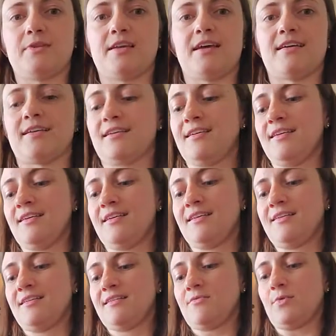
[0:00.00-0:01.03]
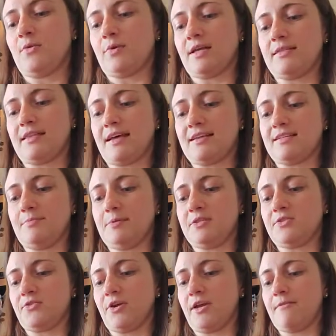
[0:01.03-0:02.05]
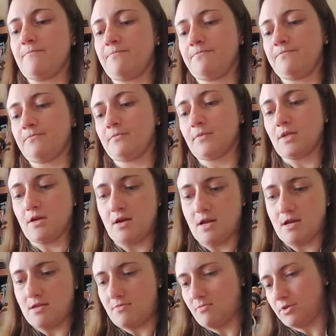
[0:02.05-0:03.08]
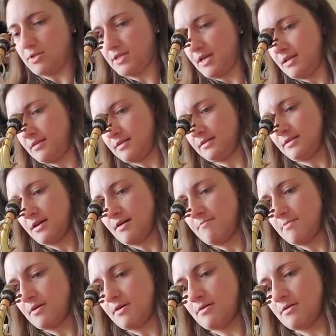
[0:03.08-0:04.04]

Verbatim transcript: neck, we want that to be straight. All right, and then we'll tighten this up.